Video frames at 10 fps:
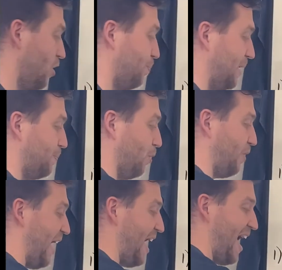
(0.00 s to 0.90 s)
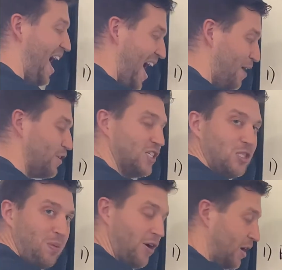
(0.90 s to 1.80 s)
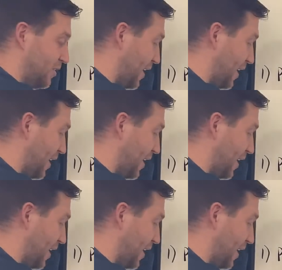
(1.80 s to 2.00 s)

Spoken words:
the people that have experience. I